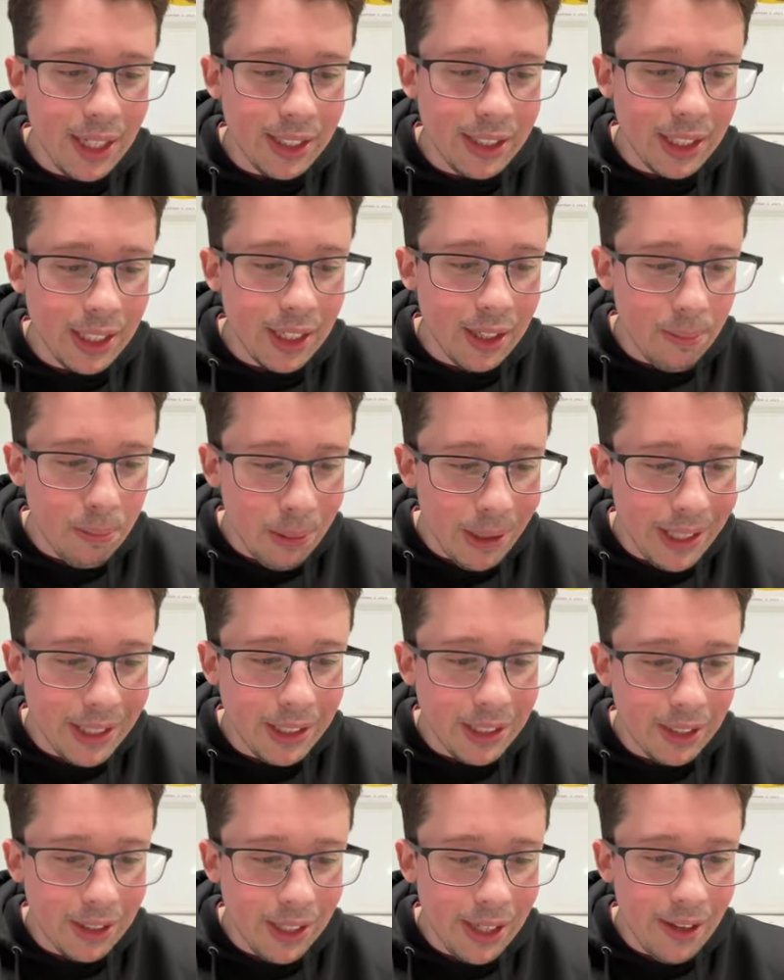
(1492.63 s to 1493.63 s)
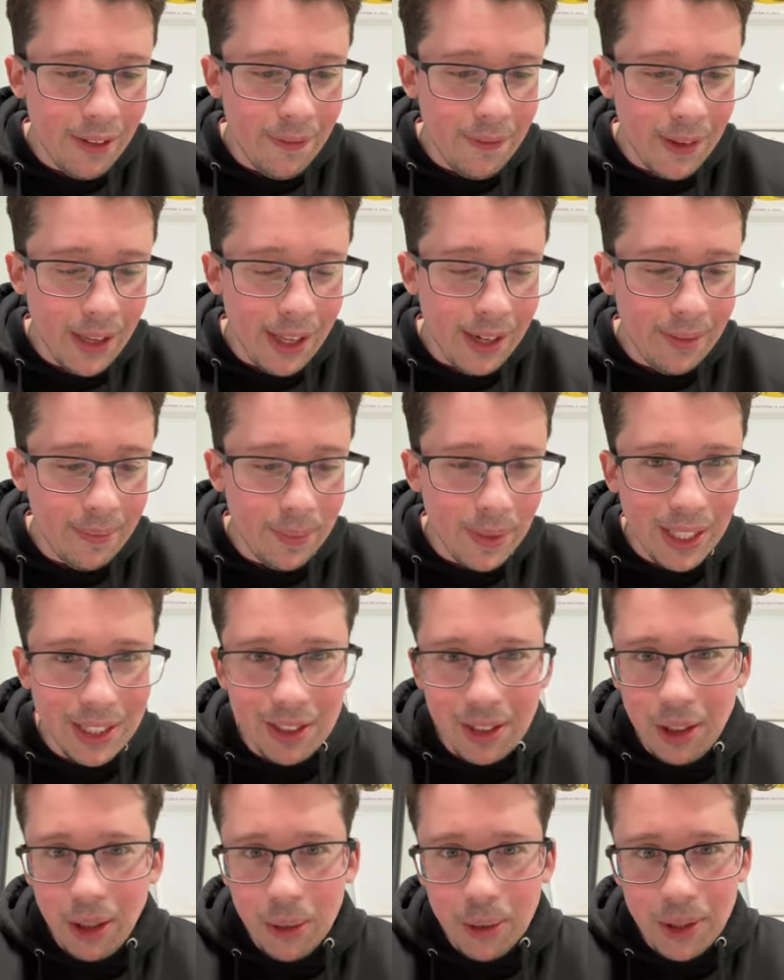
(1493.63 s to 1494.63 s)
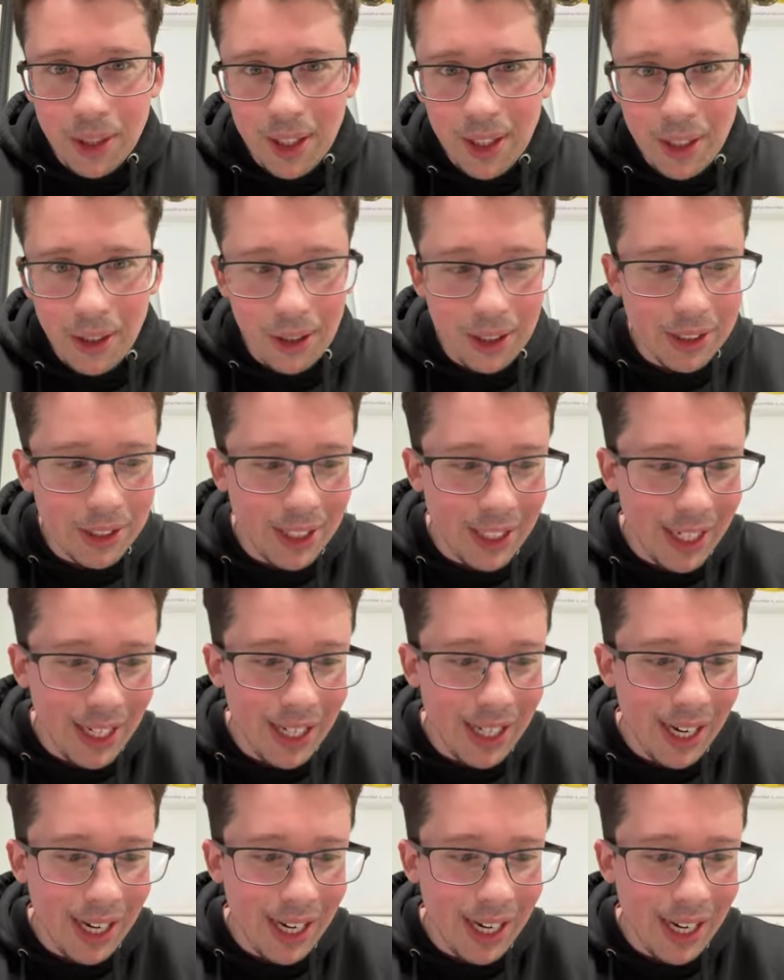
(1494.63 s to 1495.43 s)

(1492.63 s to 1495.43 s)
it's a good place to live, and it's close to New York City,